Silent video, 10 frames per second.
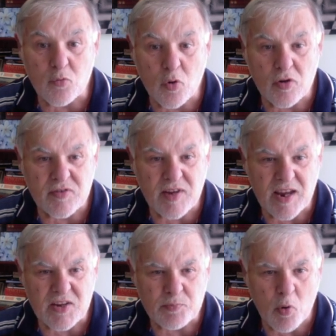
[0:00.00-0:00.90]
rook
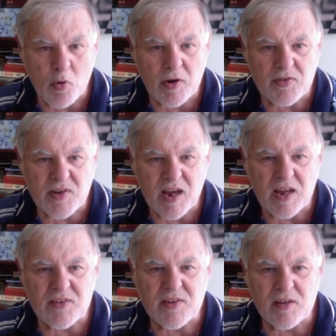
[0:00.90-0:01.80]
takes pawn. It's
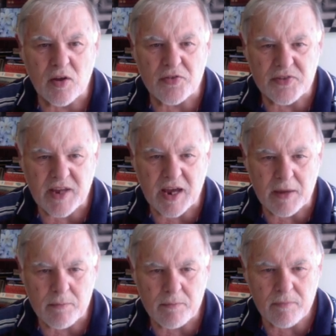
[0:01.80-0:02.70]
a lost game.